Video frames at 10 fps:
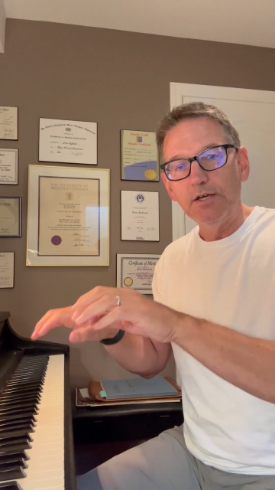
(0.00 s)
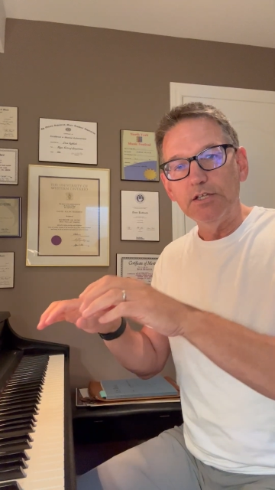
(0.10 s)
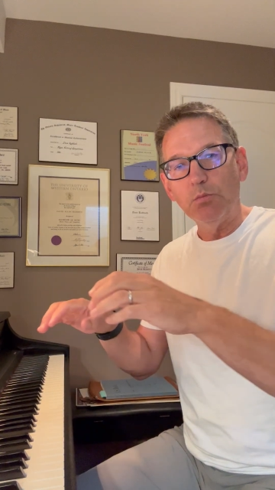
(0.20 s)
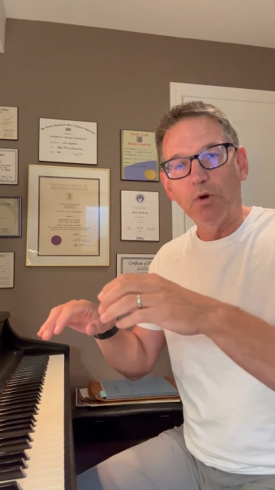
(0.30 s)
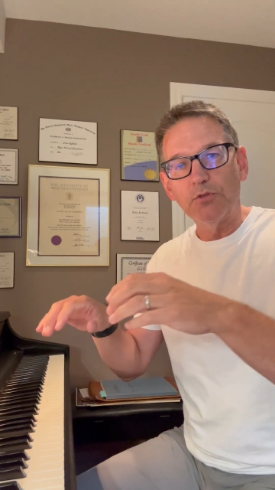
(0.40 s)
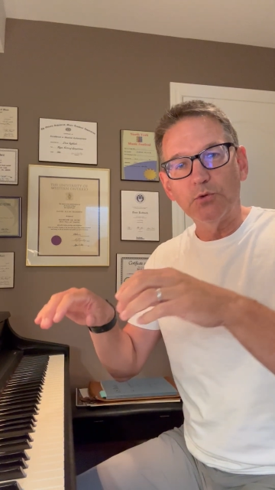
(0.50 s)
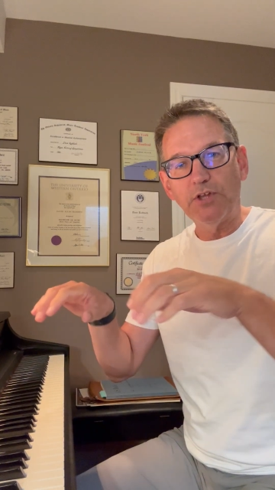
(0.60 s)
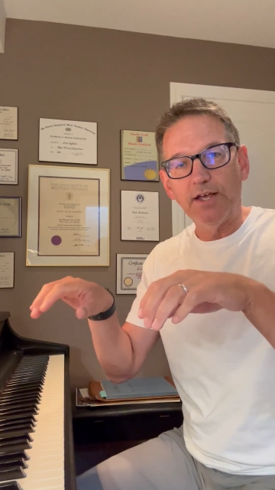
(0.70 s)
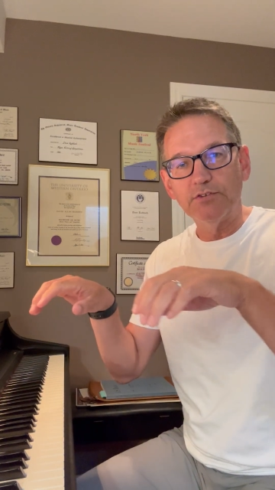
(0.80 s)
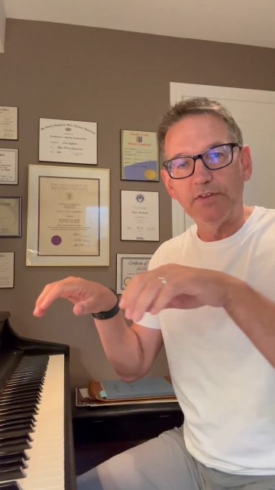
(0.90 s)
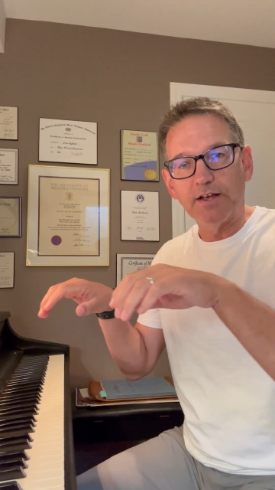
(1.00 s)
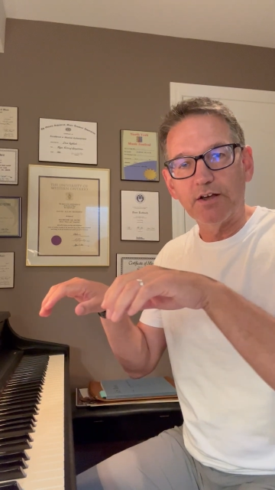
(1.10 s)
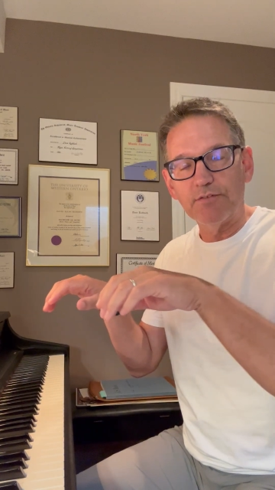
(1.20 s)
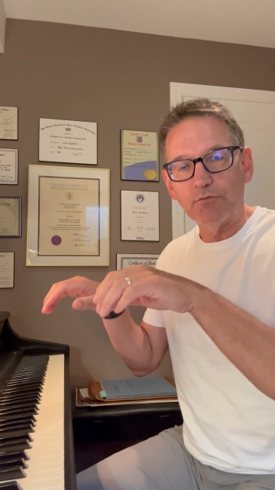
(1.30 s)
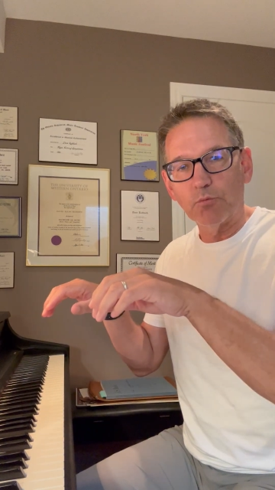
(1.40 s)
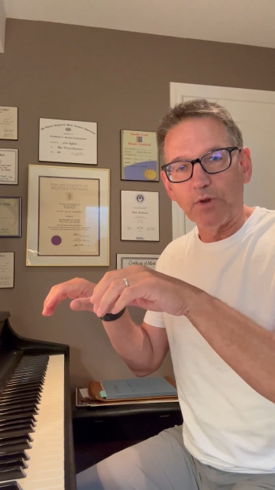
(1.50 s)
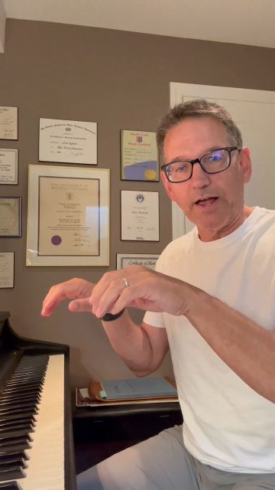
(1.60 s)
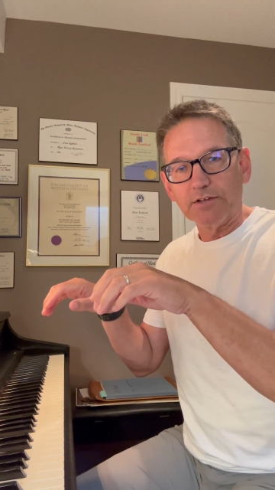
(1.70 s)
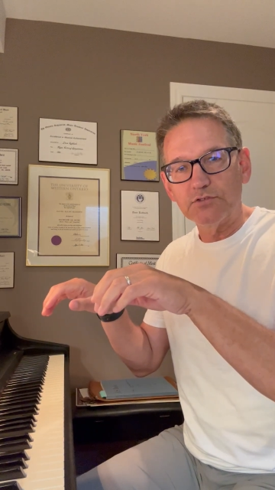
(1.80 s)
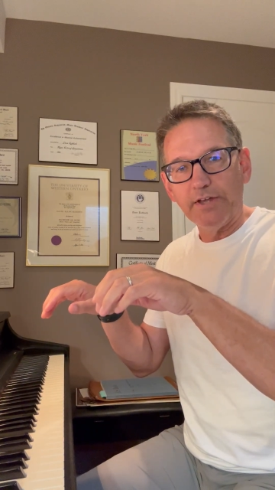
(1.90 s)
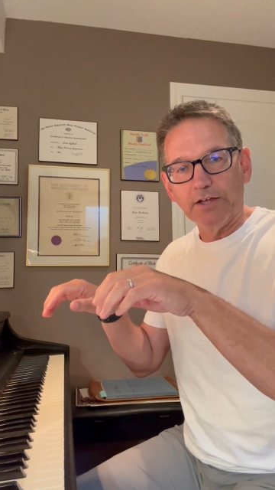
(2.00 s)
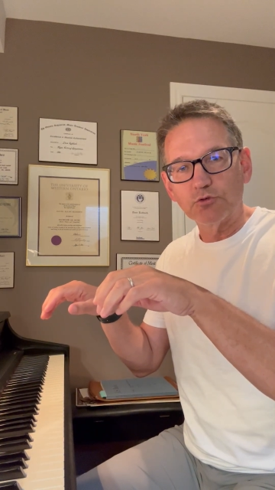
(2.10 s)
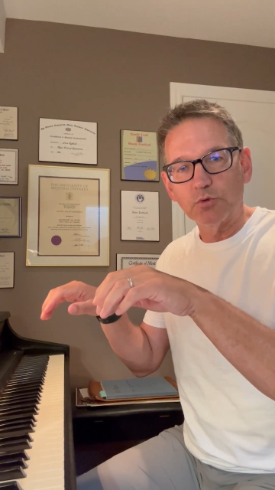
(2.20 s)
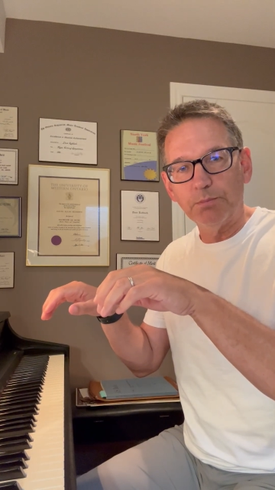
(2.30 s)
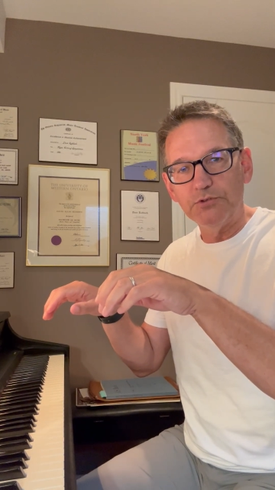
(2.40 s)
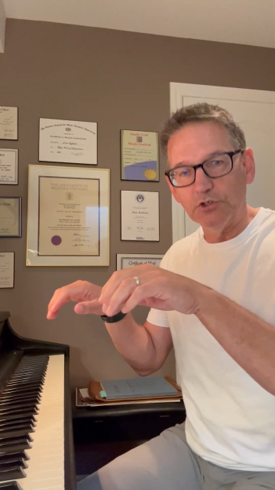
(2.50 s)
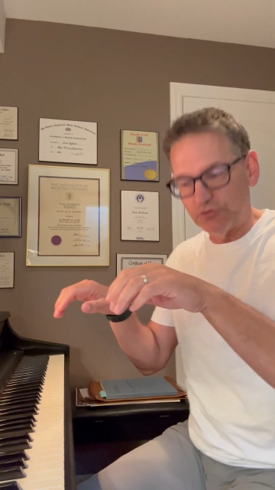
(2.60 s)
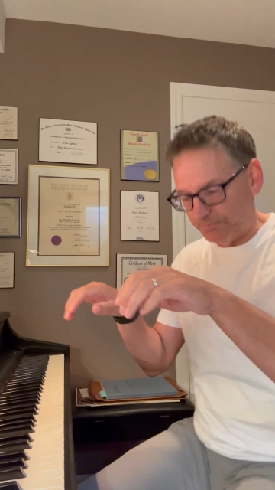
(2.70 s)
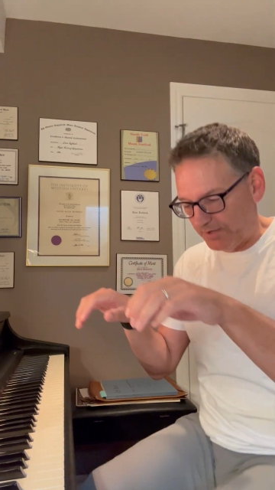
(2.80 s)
you want those hands in that kind of relaxed, natural position.